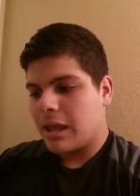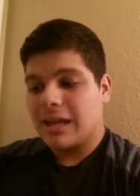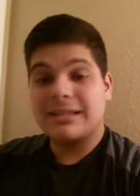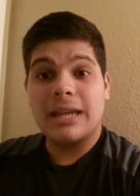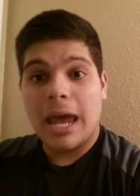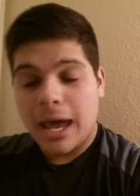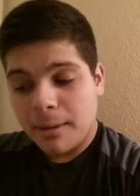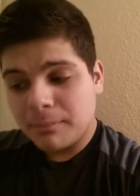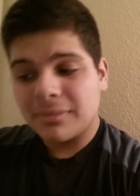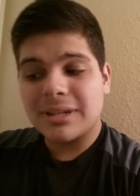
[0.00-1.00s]
It's
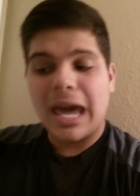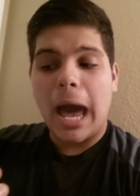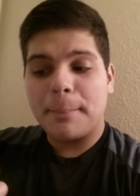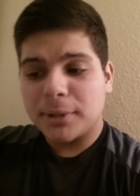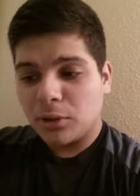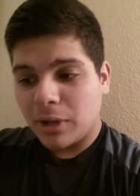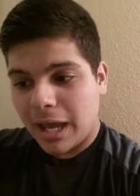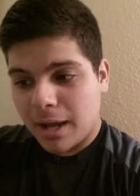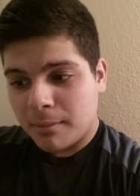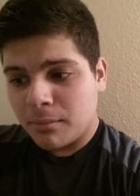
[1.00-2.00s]
M, capital
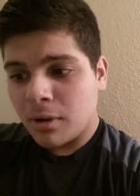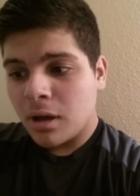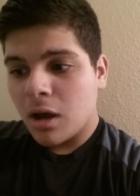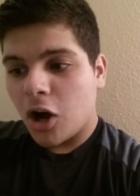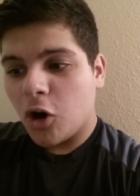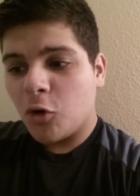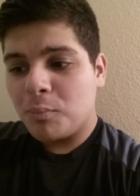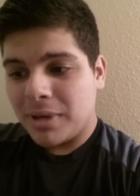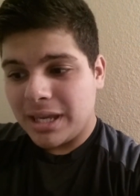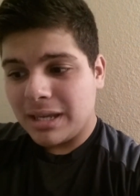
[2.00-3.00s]
M, O
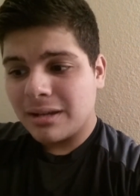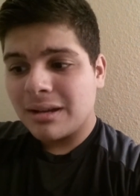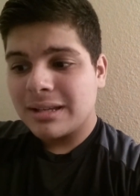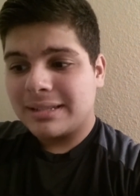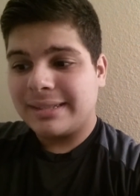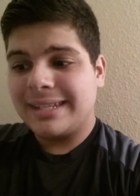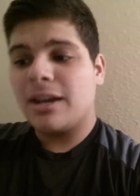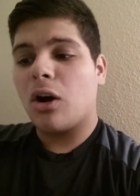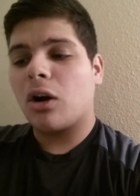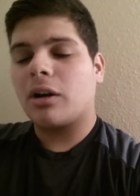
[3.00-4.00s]
B
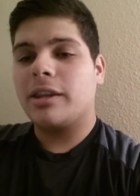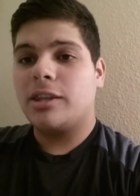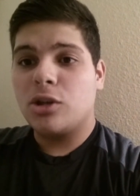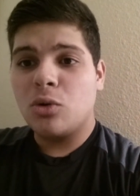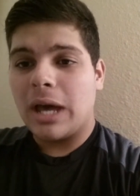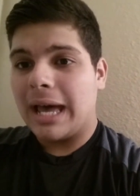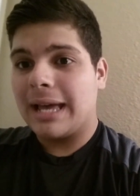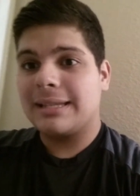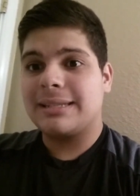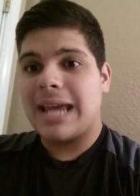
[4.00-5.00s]
C R U
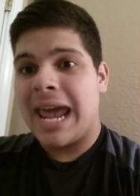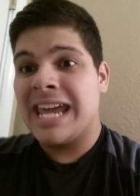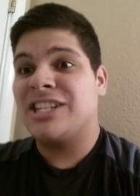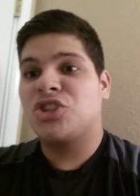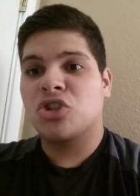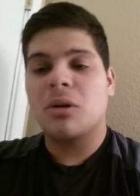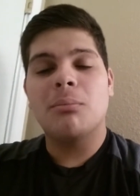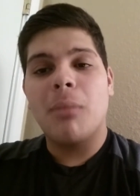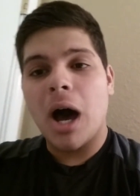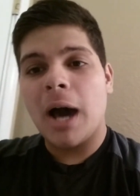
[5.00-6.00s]
S H,
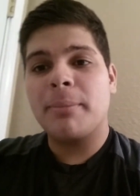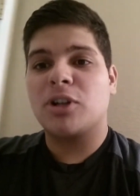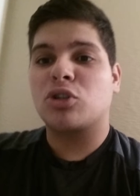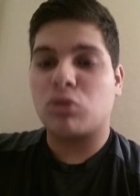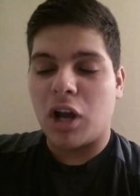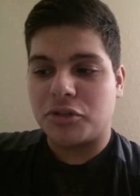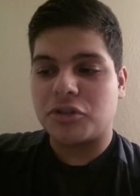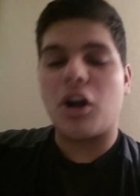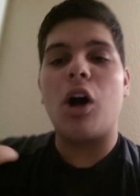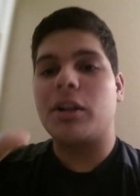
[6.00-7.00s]

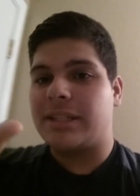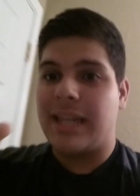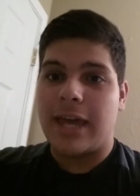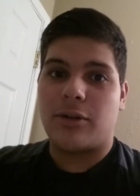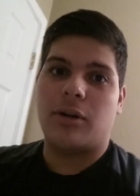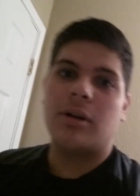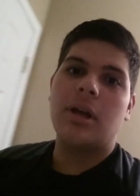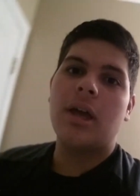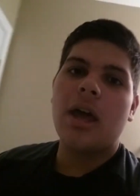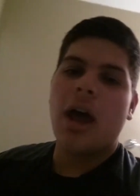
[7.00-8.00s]
Mobcrush, all together.
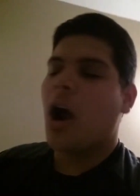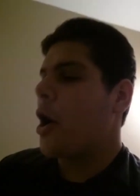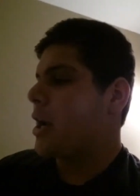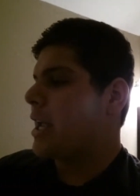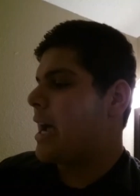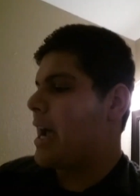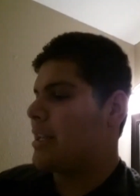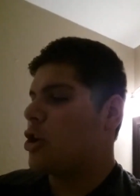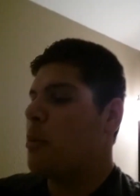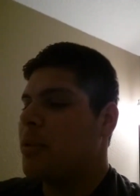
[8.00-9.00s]
All right,
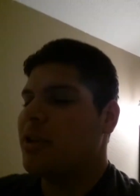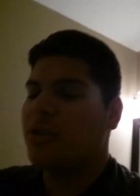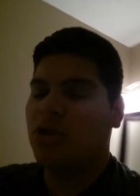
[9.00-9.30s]
guys. Hope you